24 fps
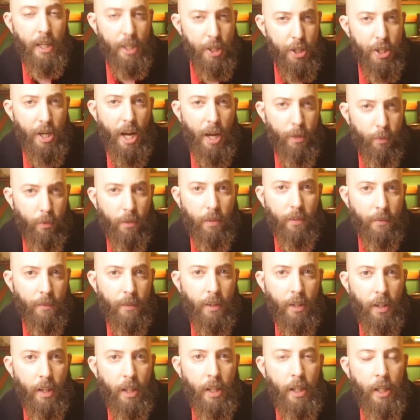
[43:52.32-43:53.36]
in general.
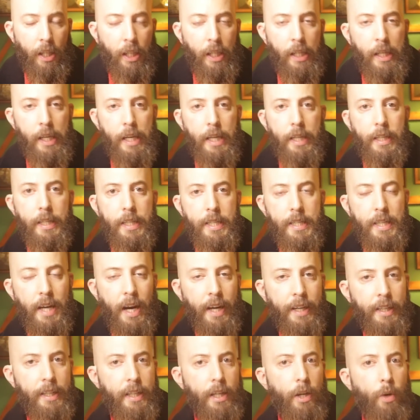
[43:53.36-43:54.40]
This
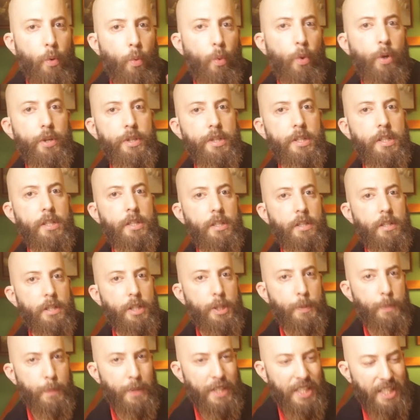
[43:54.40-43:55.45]
idea was
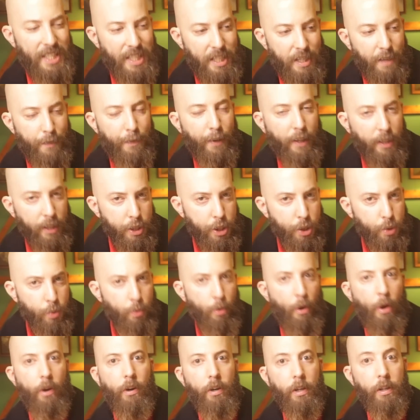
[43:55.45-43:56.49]
specifically
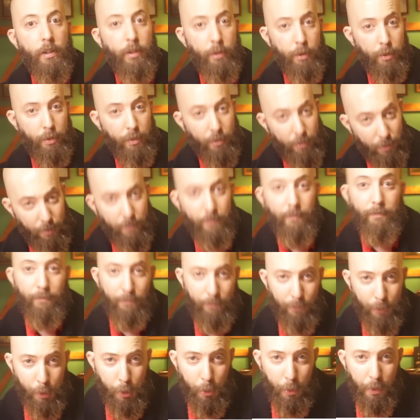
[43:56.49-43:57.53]
strong
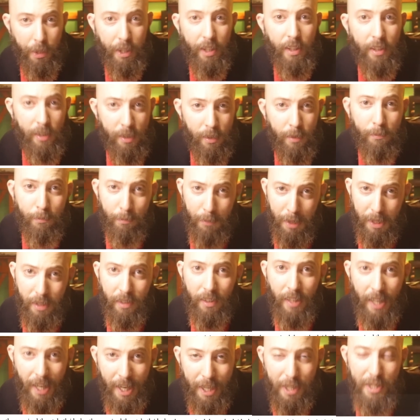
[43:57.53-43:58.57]
during the
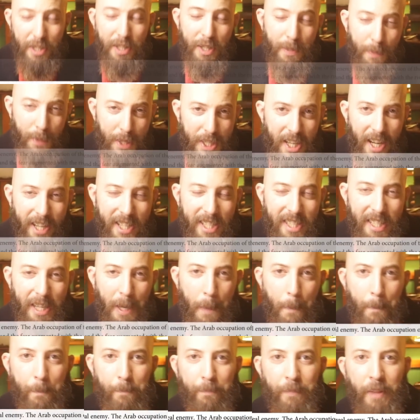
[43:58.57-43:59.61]
Middle Ages, precisely.
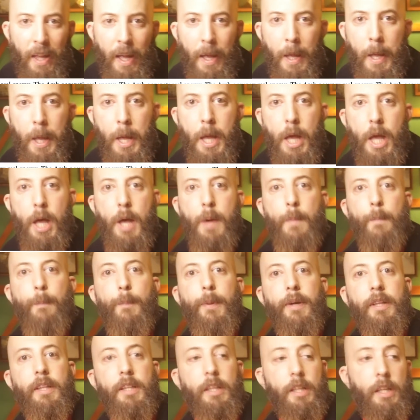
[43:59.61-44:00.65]

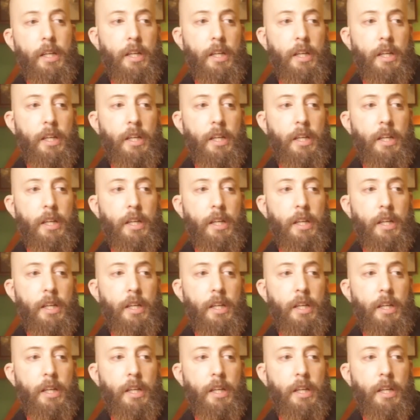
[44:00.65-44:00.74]
But